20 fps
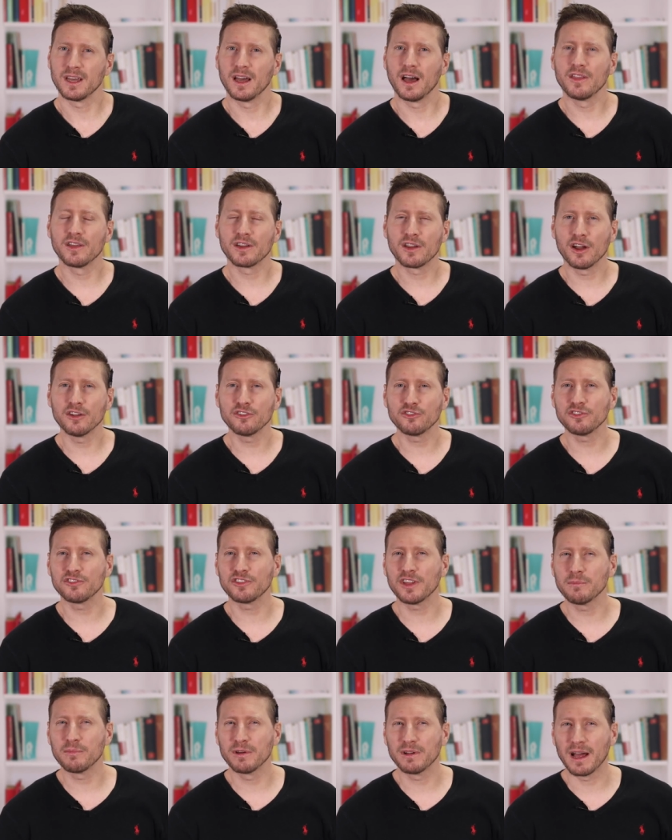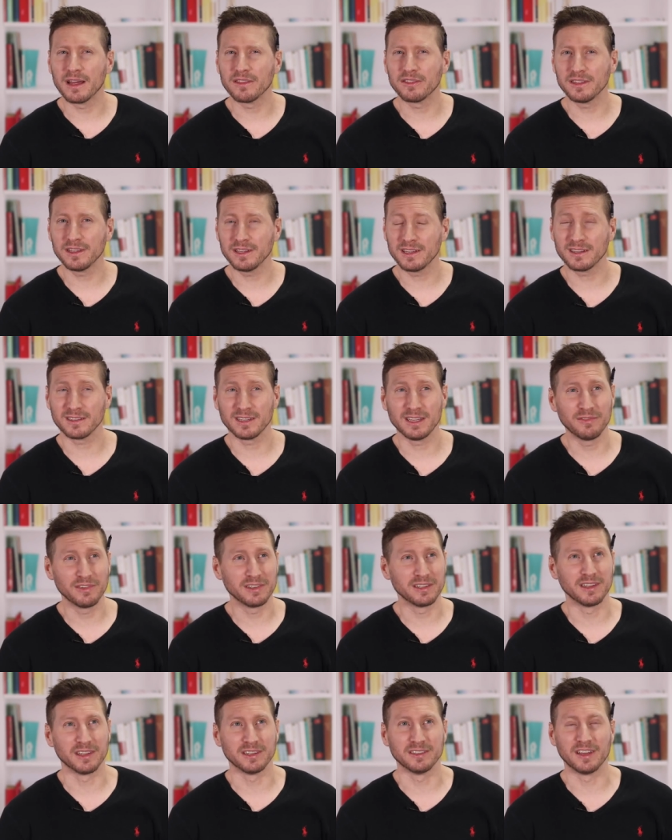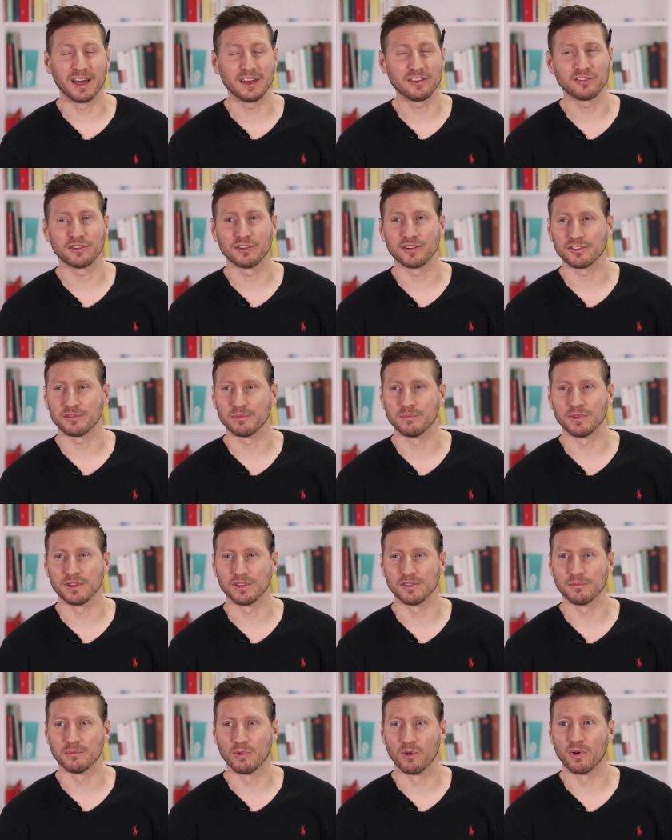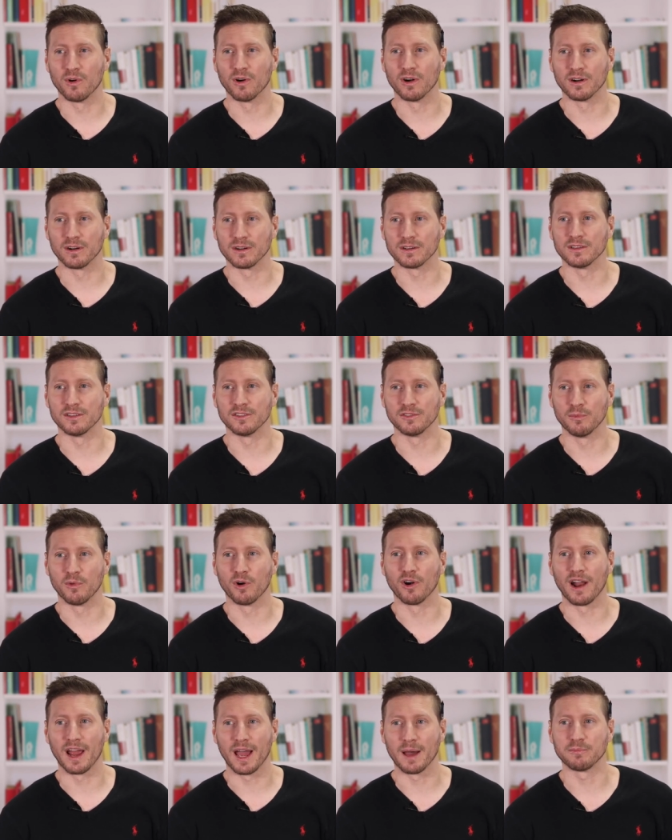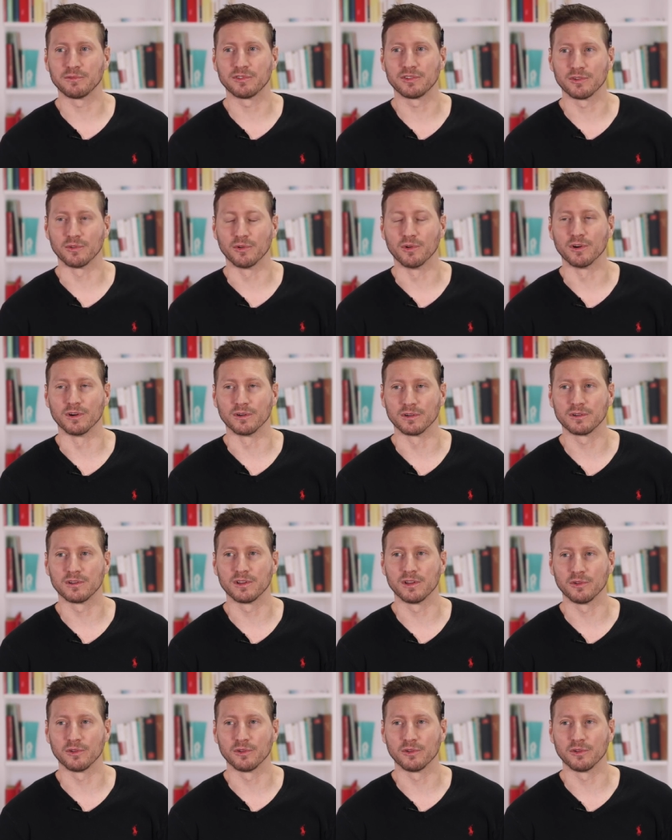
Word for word: Uh, the countryside, but I think even the desert is, is yeah. more is more apt or right.